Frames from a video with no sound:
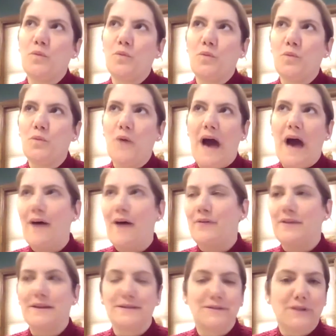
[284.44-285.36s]
how
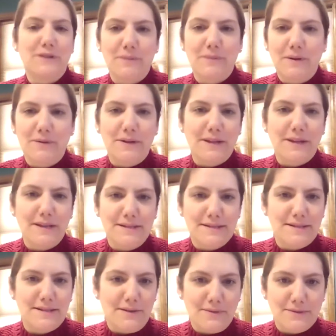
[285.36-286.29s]
things are going to be
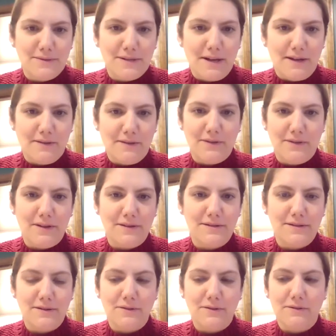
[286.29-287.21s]
released and those kind of
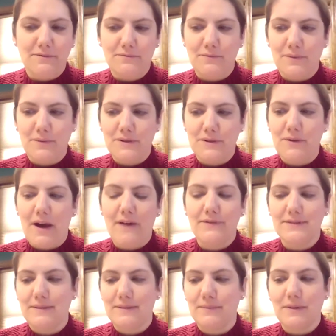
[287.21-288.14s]
things. So we do have
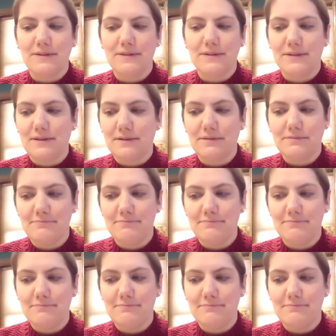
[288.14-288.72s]
some concern